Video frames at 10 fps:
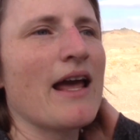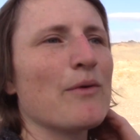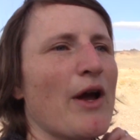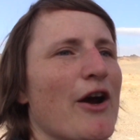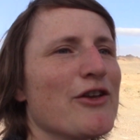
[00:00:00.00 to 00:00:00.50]

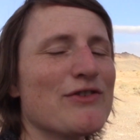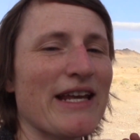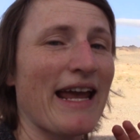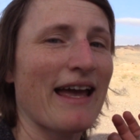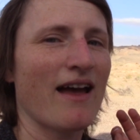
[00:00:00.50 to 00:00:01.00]
we are
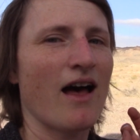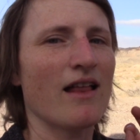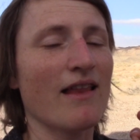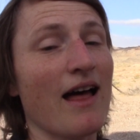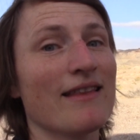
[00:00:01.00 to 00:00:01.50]
using a
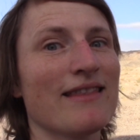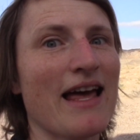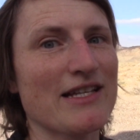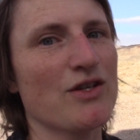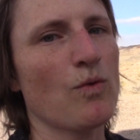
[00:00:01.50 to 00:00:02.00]
lot
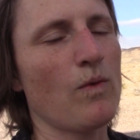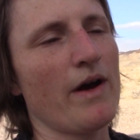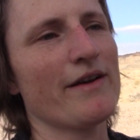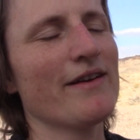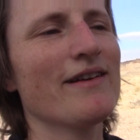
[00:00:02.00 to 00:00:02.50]
less
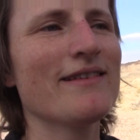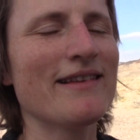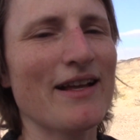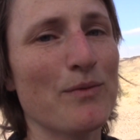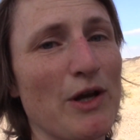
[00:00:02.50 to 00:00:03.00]
water
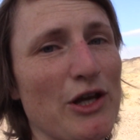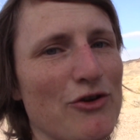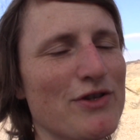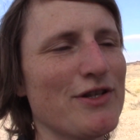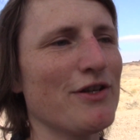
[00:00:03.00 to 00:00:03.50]
than we
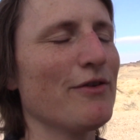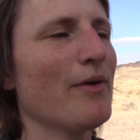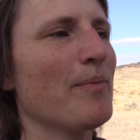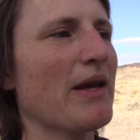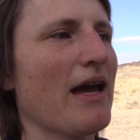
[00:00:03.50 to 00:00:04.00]
used to
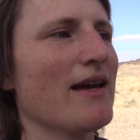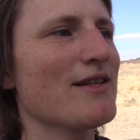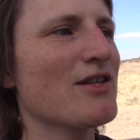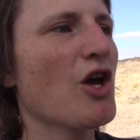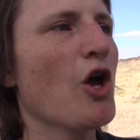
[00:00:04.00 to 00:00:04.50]

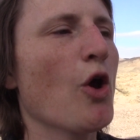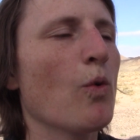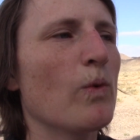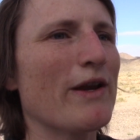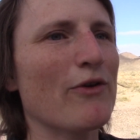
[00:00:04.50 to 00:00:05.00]
because
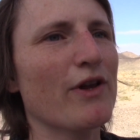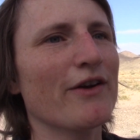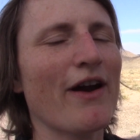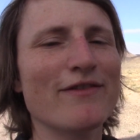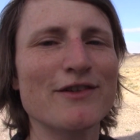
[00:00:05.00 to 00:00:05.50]
we no longer
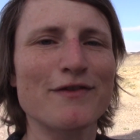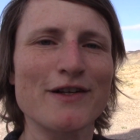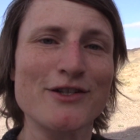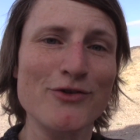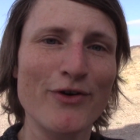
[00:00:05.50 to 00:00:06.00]
have to
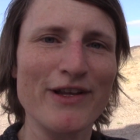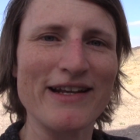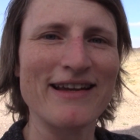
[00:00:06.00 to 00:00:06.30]
flush a toilet.